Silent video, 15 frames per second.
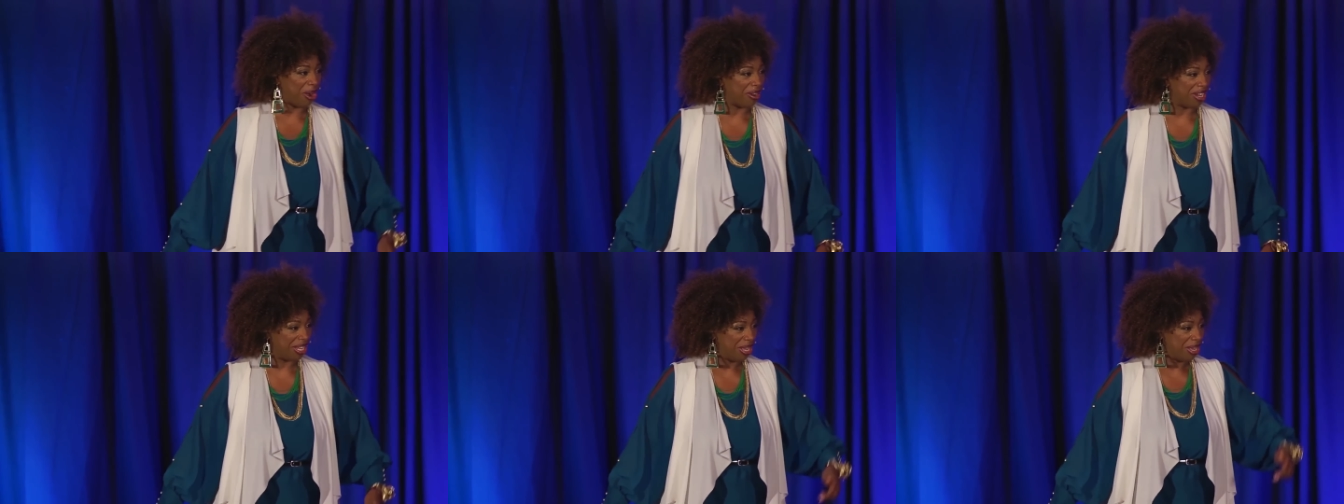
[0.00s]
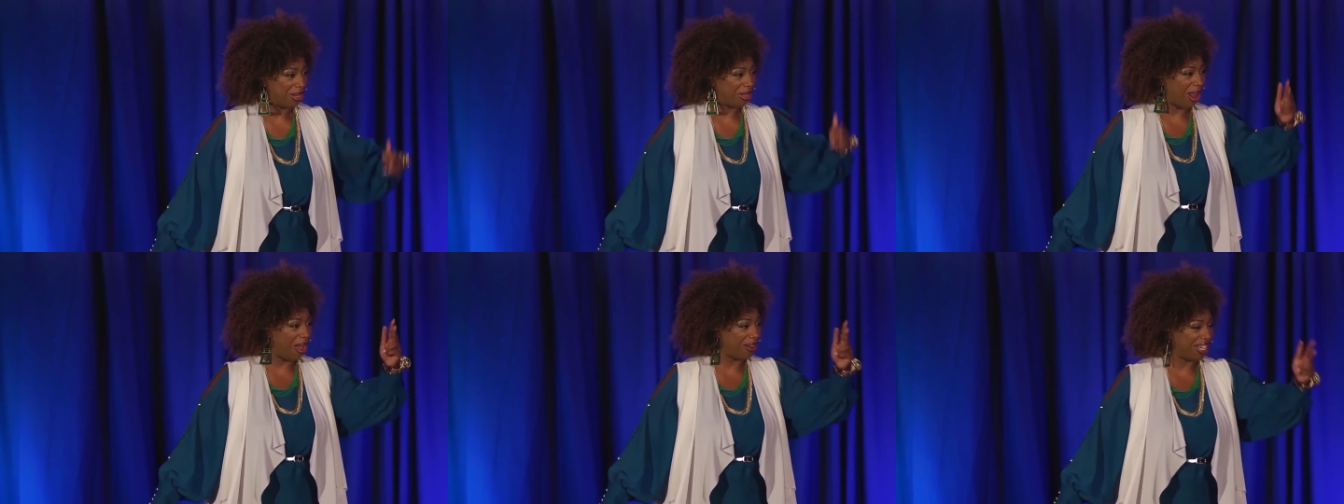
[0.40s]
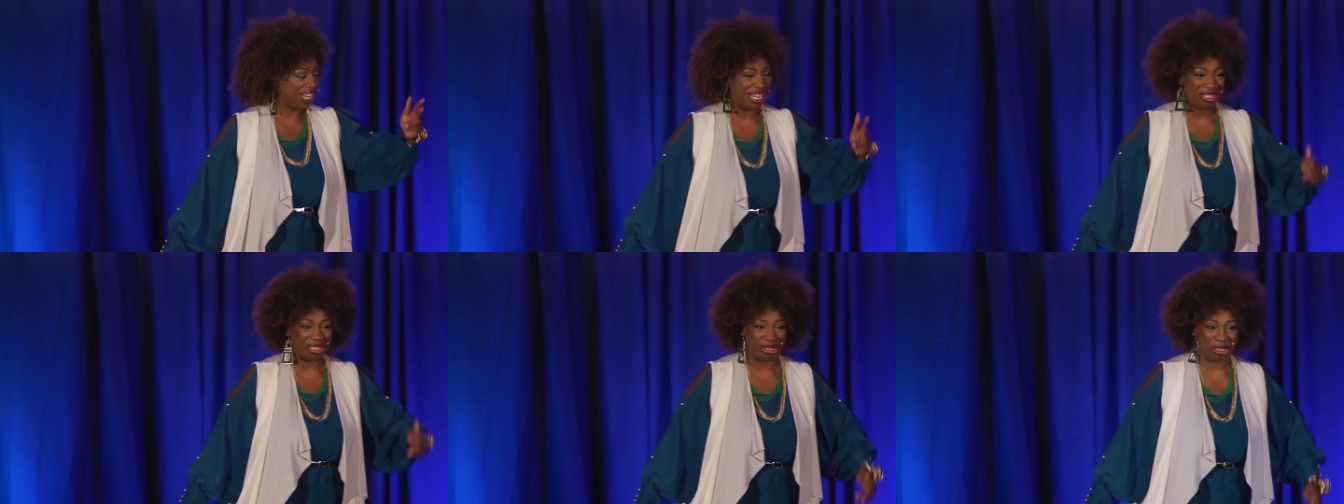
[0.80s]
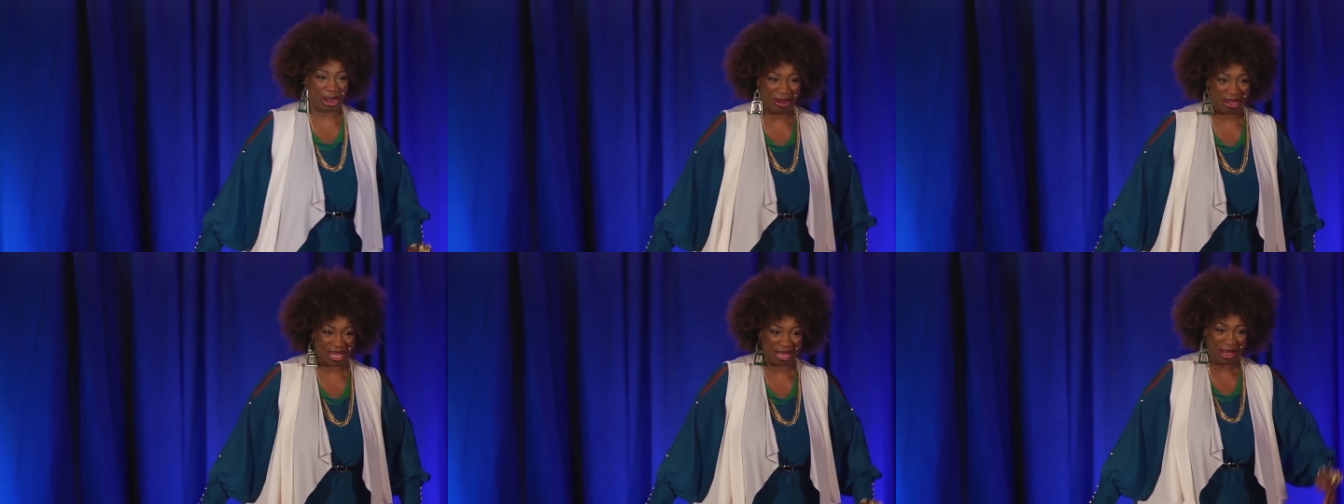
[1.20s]
journey, Claudine's
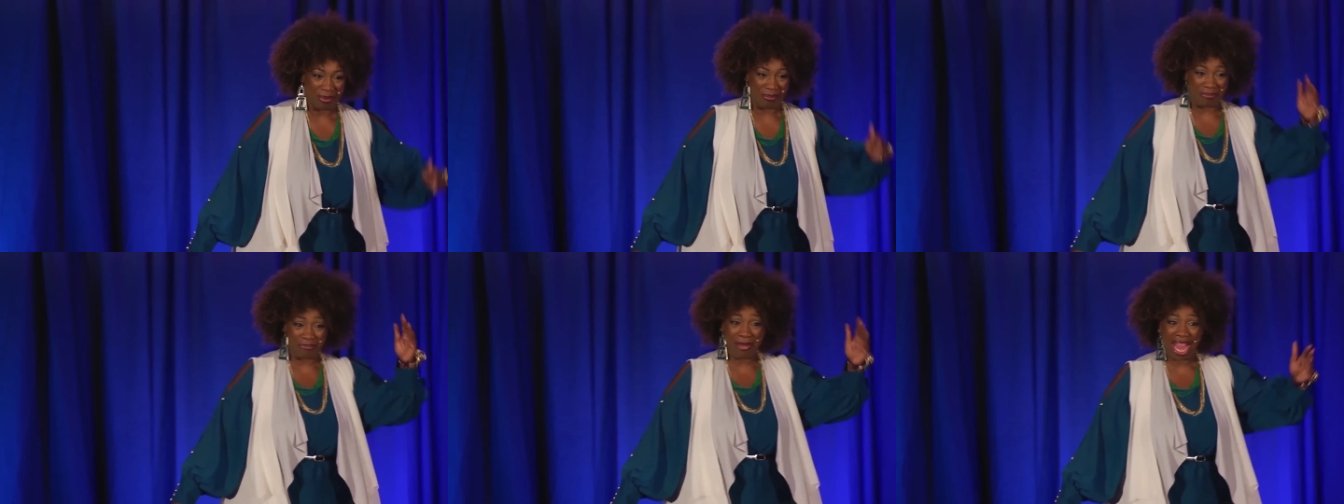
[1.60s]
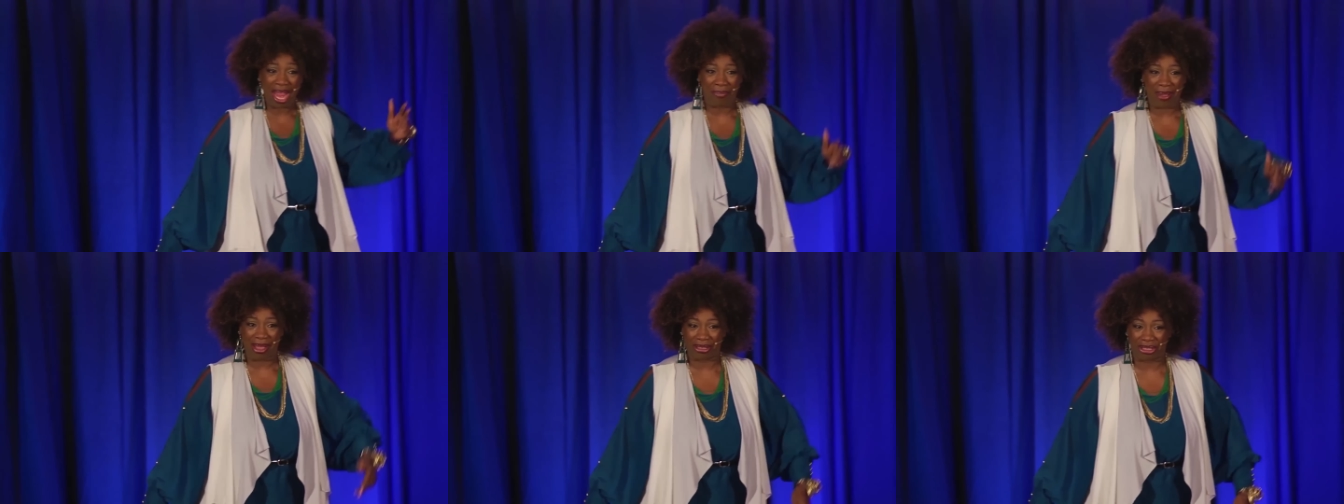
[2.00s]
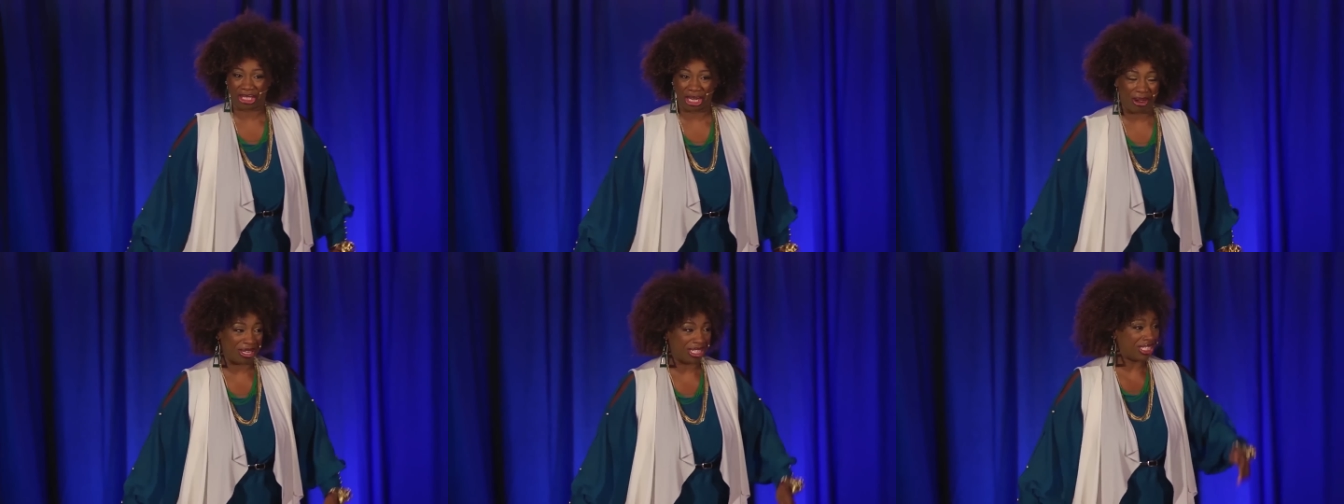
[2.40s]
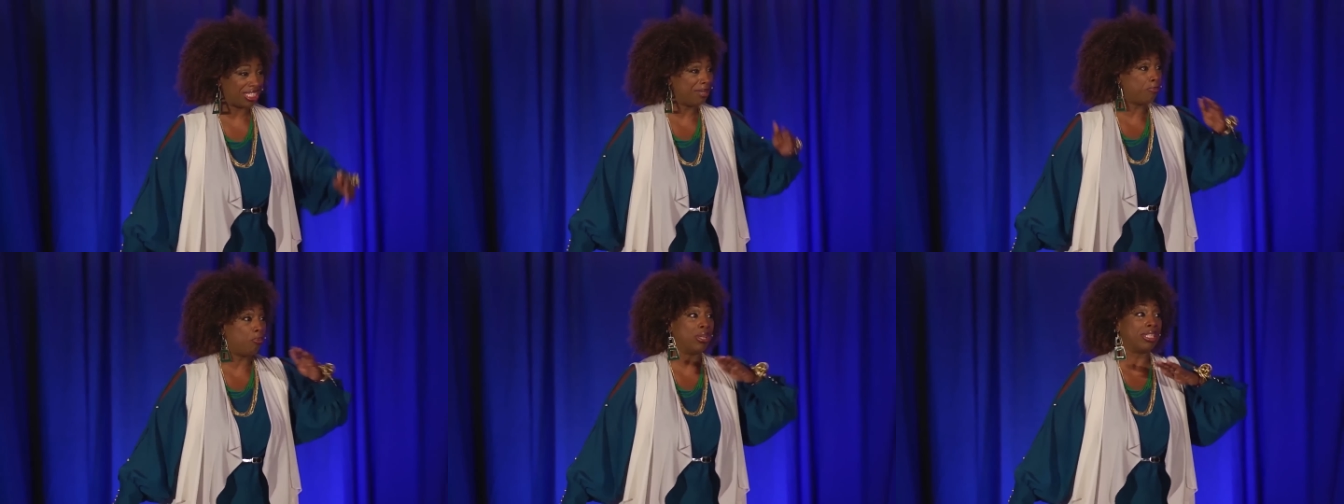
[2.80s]
journey, Maybelle's journey.
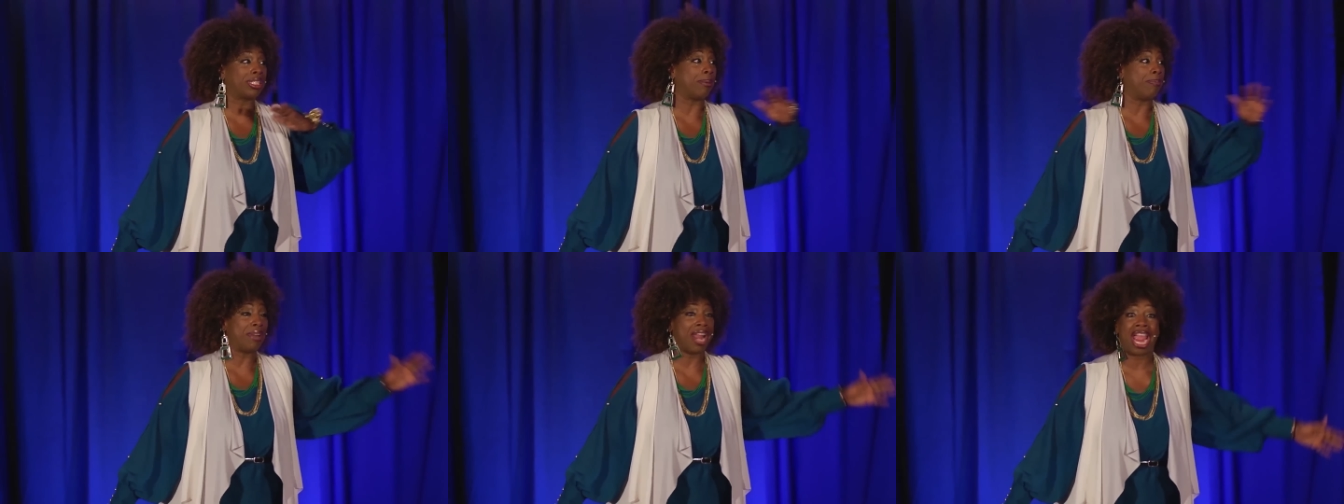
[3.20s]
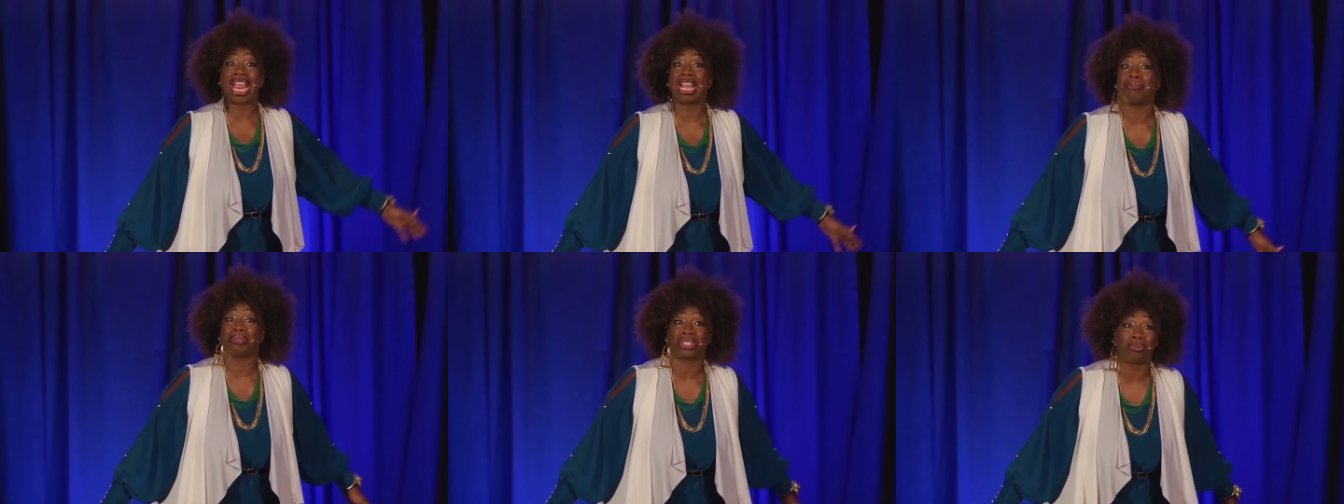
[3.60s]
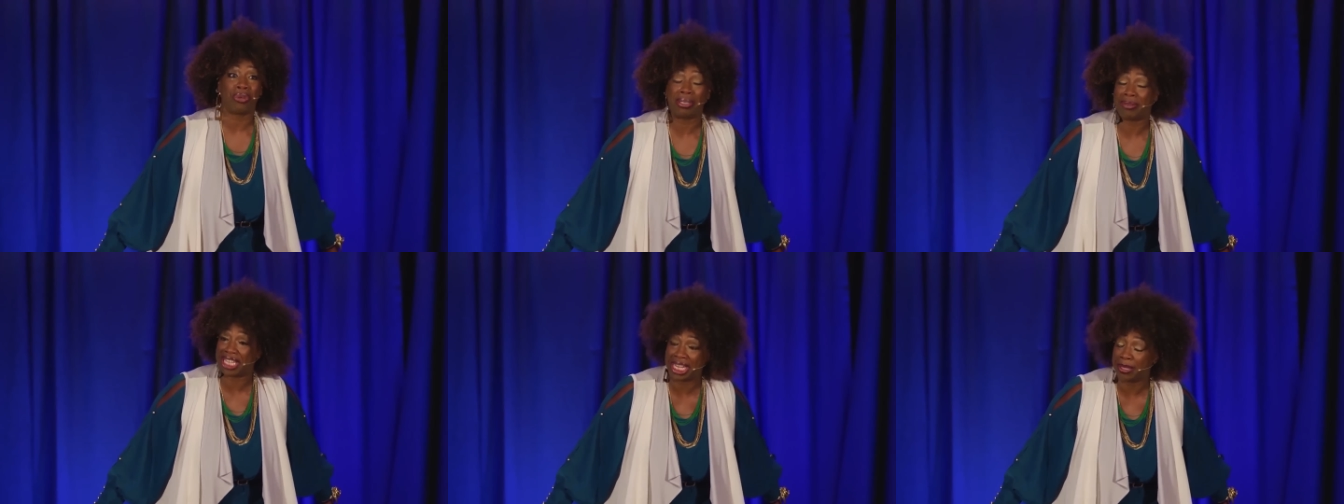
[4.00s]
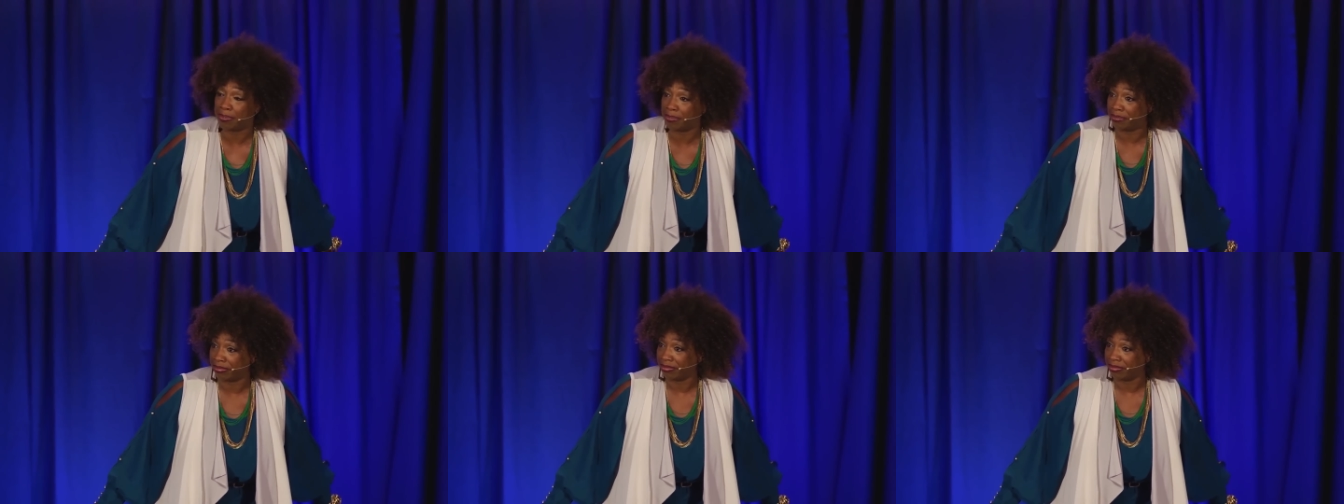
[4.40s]
She went some names, went deep.